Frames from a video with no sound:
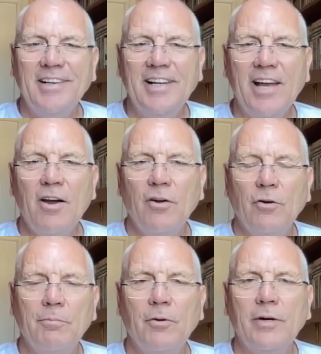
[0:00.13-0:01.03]
Leo,
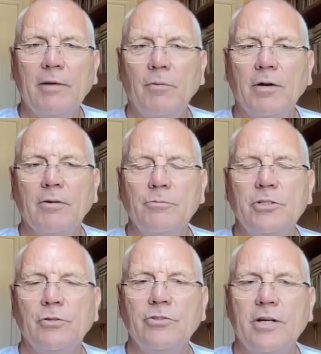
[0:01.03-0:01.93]
good morning. Welcome
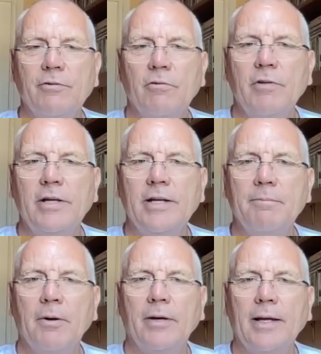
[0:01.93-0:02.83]
to your general
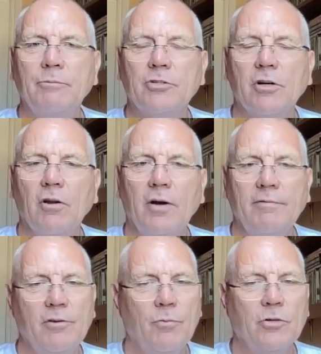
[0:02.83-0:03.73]
reading. My name's
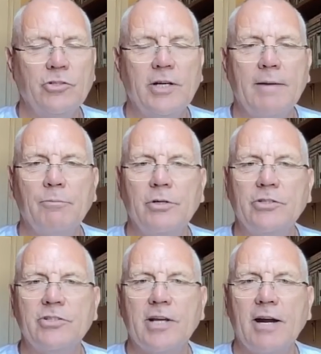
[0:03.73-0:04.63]
Clive. You're watching
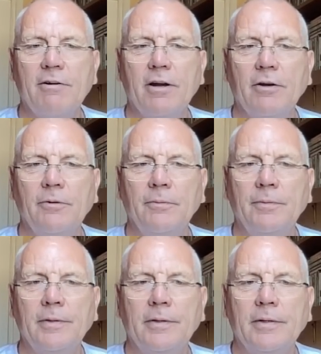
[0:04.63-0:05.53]
Emery's Tarot.
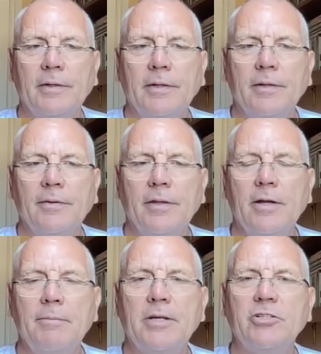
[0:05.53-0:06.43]
The
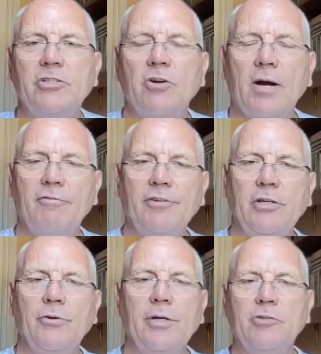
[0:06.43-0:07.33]
only message I have for
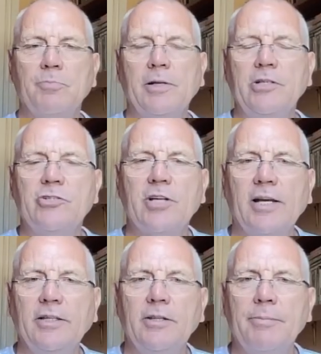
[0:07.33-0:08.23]
you is please
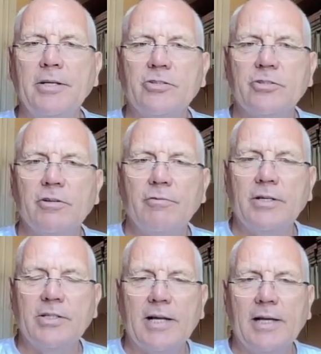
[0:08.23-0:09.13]
take the bits that
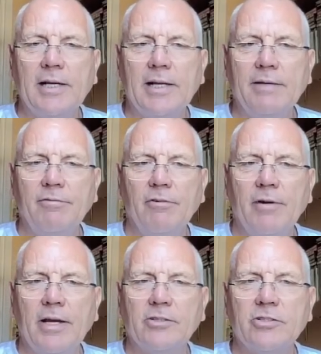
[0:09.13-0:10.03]
resonate, leave the
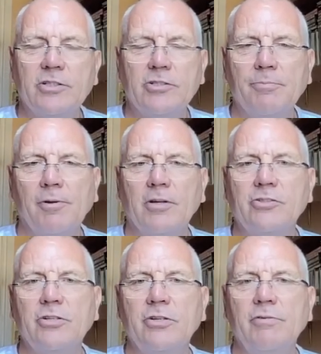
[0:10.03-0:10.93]
rest. This applies
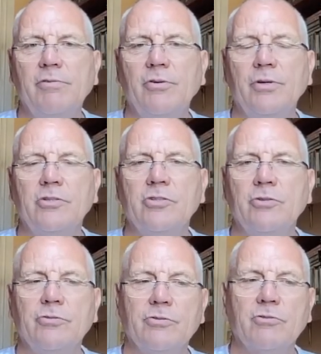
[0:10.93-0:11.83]
to new viewers,
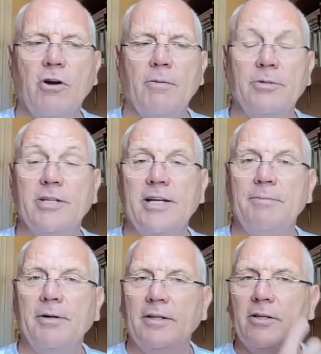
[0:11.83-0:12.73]
new subscribers,
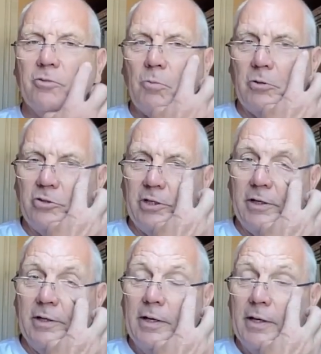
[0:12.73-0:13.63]
anybody that's
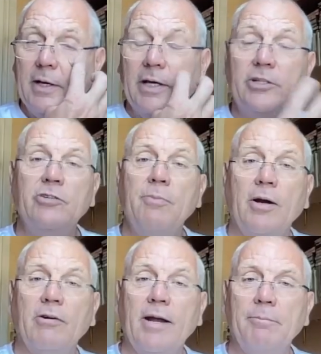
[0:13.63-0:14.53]
watching. It is
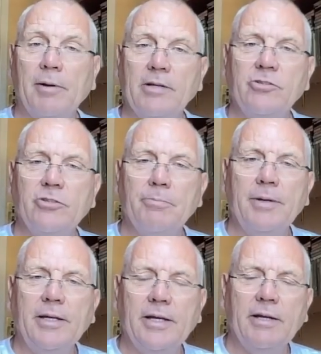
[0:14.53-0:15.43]
my great pleasure to
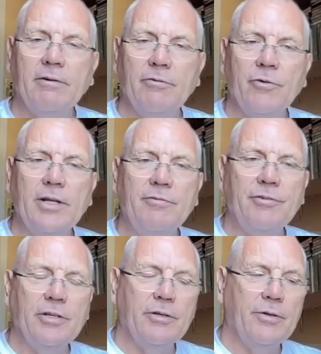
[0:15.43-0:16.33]
be here and read
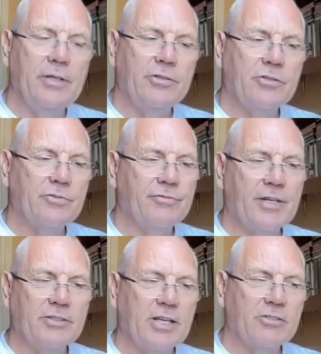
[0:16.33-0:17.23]
for you. It's
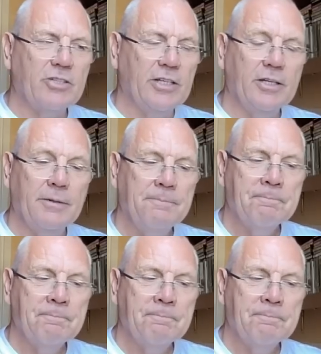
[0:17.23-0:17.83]
fantastic.